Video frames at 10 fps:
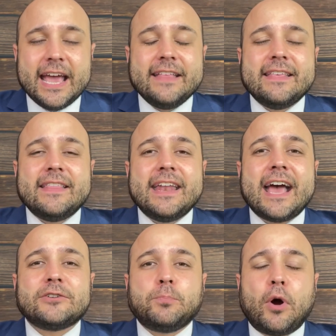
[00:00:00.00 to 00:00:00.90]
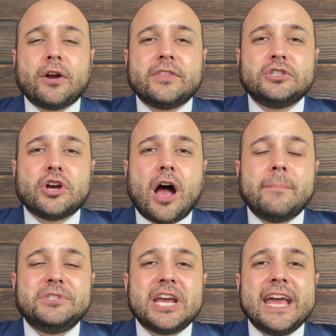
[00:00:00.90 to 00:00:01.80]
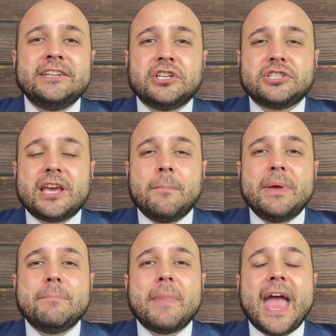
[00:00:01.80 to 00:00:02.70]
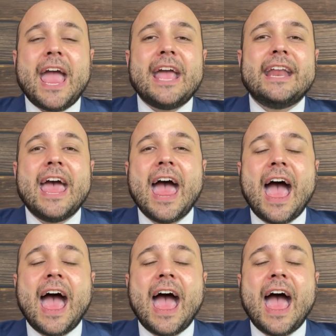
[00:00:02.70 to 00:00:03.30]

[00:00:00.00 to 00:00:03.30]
and then the next part of the job, changes can be made